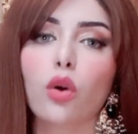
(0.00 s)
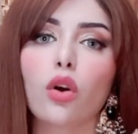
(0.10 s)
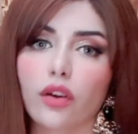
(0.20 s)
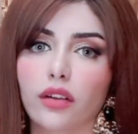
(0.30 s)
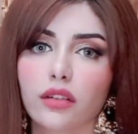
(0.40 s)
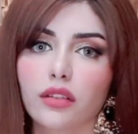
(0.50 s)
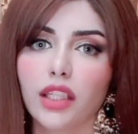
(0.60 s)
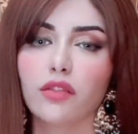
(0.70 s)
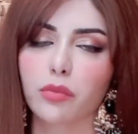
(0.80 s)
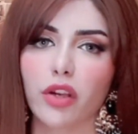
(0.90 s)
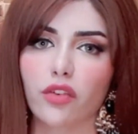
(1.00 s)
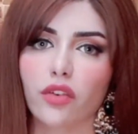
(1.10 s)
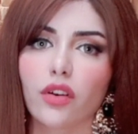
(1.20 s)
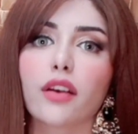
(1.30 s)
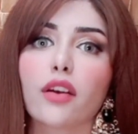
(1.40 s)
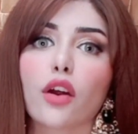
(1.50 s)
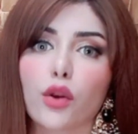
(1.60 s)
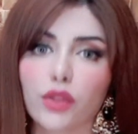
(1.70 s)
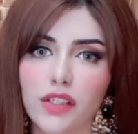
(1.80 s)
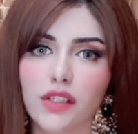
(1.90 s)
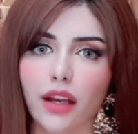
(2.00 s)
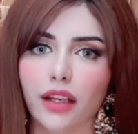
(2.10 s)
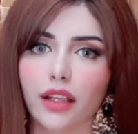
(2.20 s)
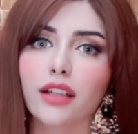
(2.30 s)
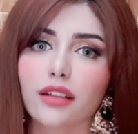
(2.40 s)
or even better, an earth sign.